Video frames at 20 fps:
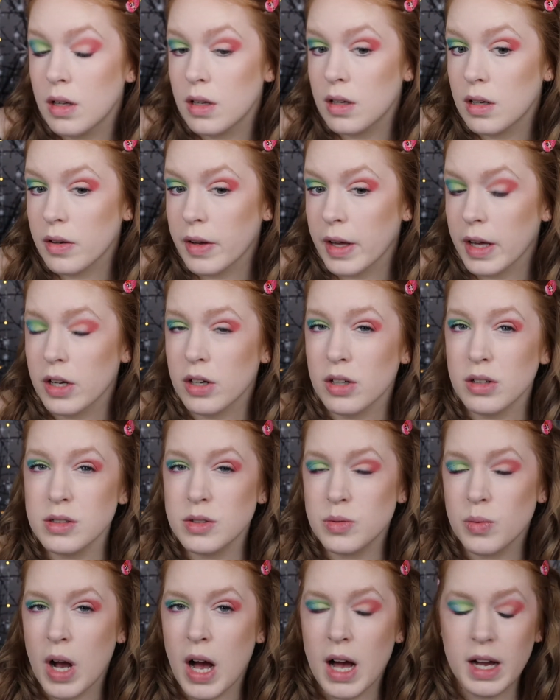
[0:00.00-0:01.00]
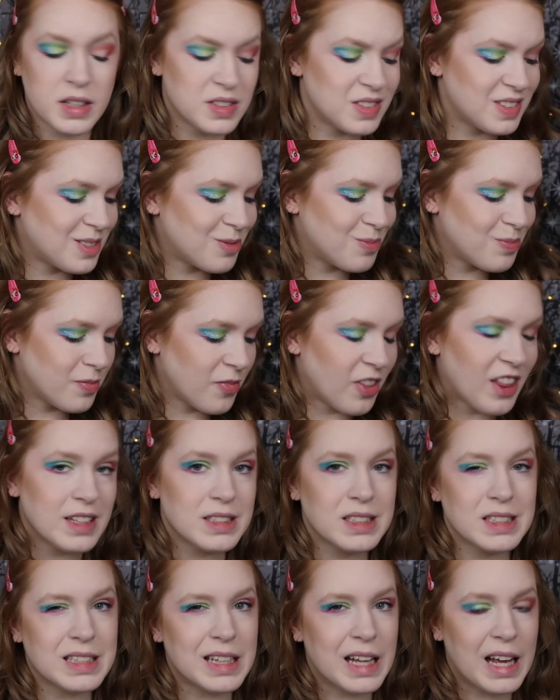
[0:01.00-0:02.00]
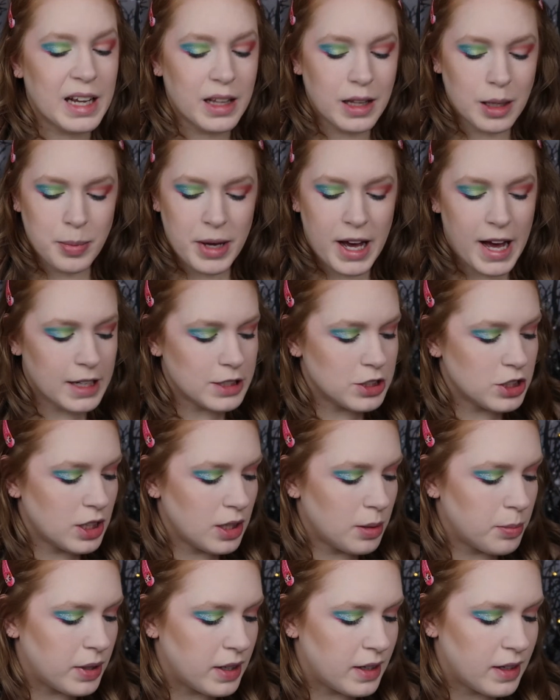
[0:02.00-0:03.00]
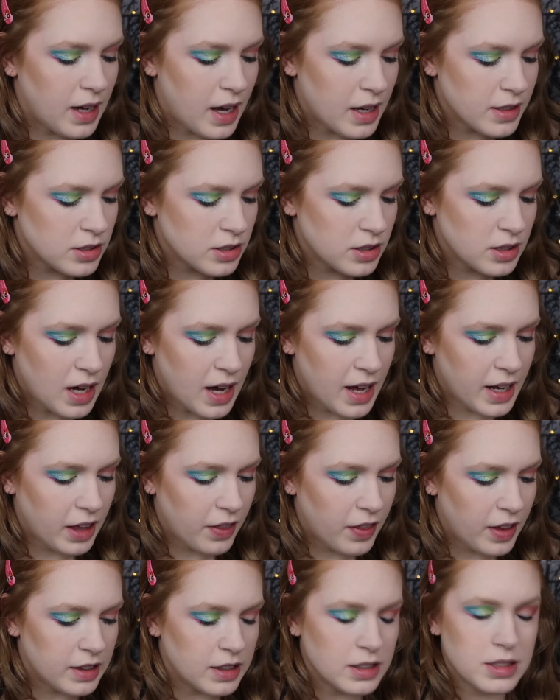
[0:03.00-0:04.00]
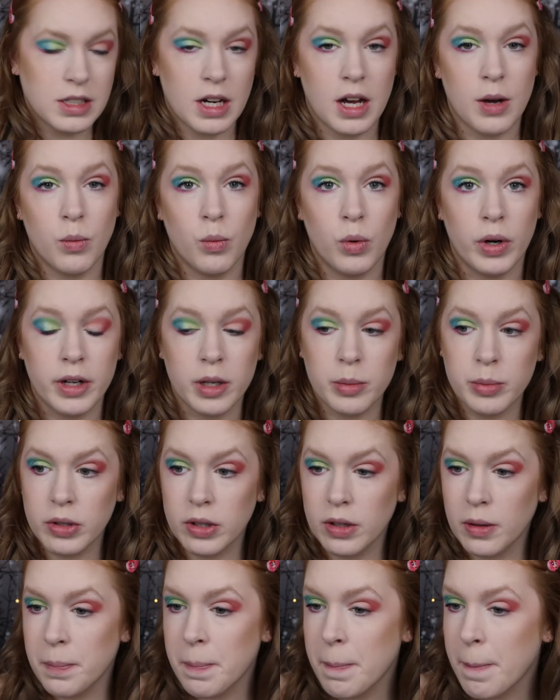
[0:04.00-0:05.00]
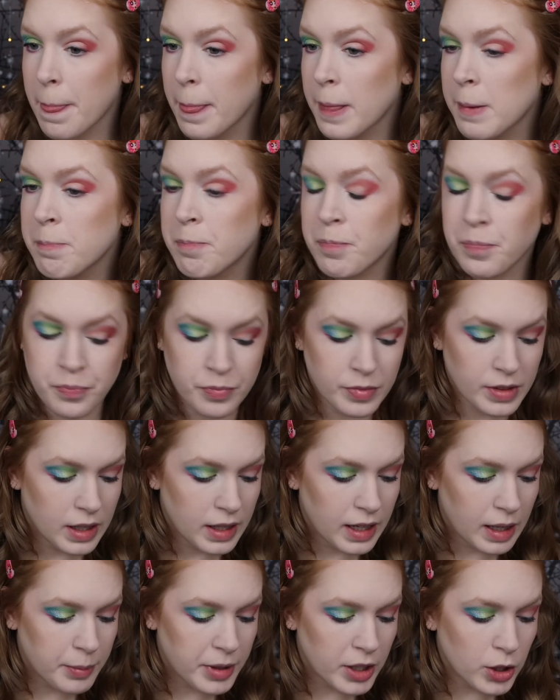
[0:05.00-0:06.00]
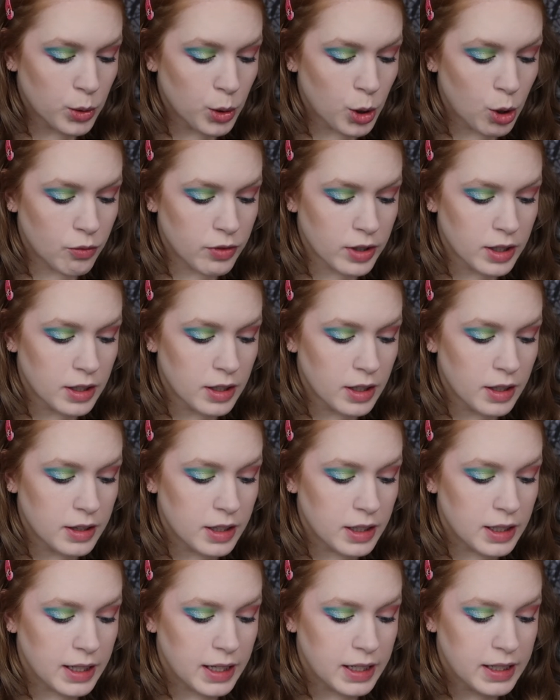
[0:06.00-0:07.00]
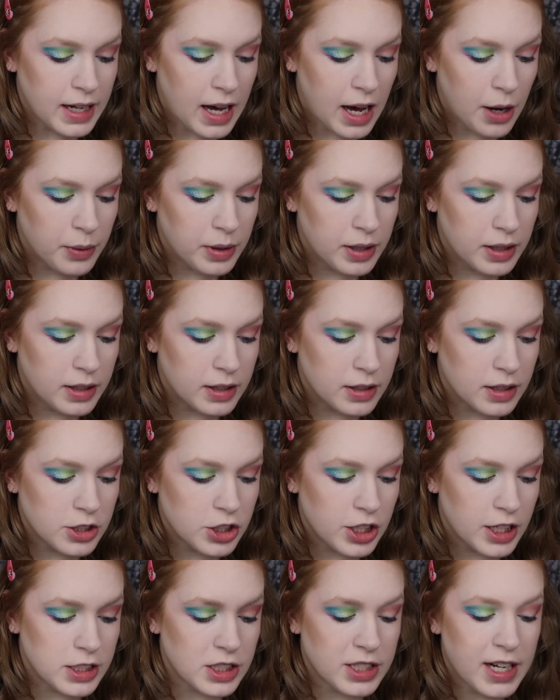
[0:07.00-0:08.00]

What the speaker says: Okay, Girls Rock is slightly patchy, but not anything that's not workable. I'm going to go over the lid now in the shade